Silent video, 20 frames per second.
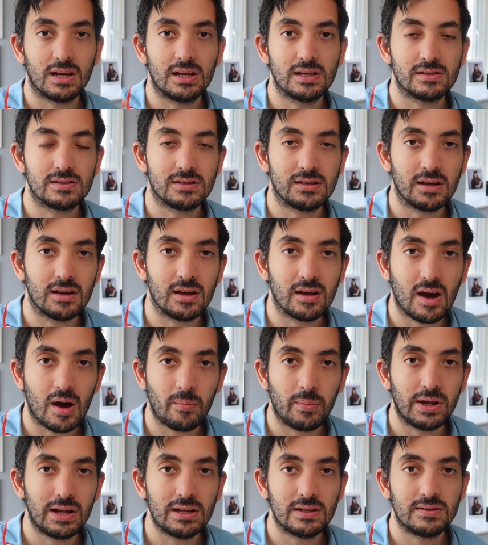is the
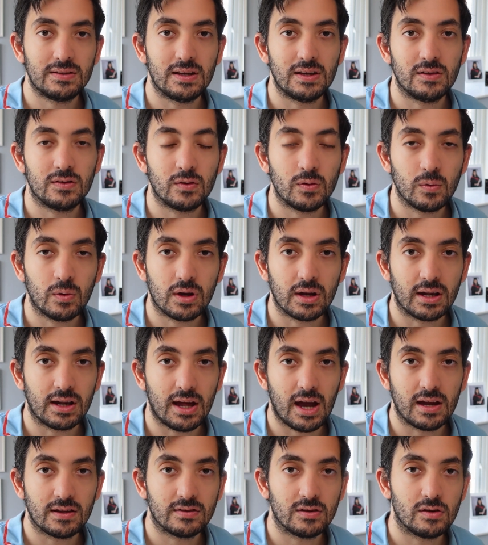ability to
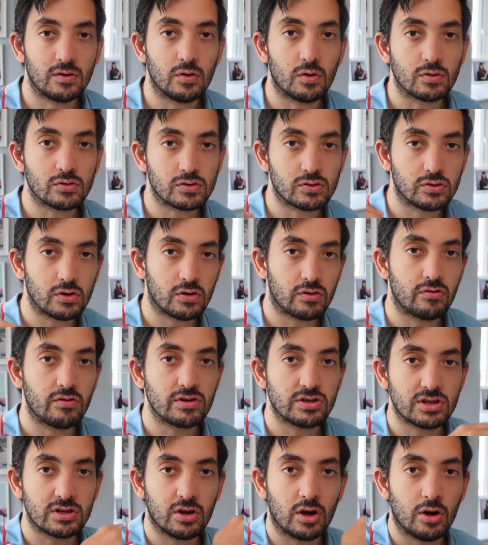connect your
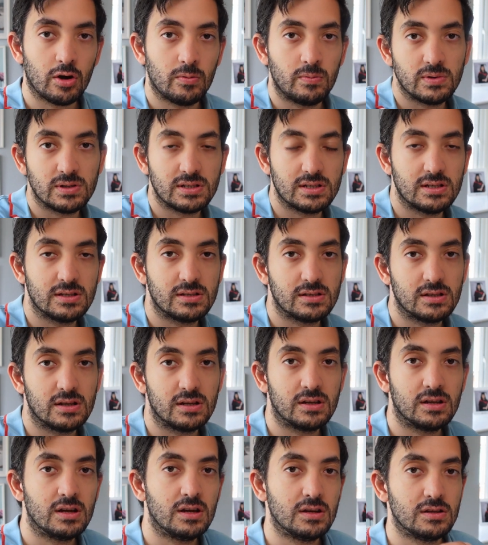storage in Home
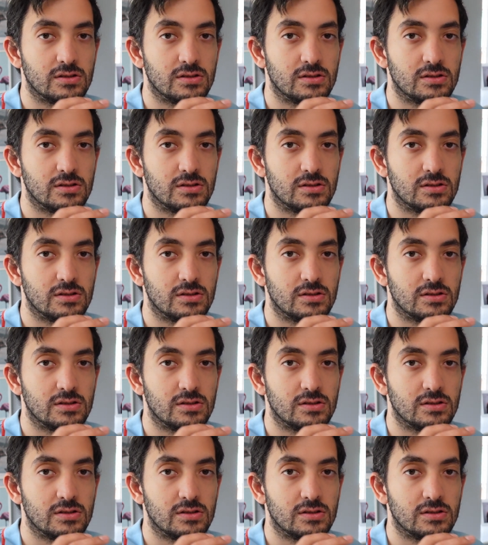Assistant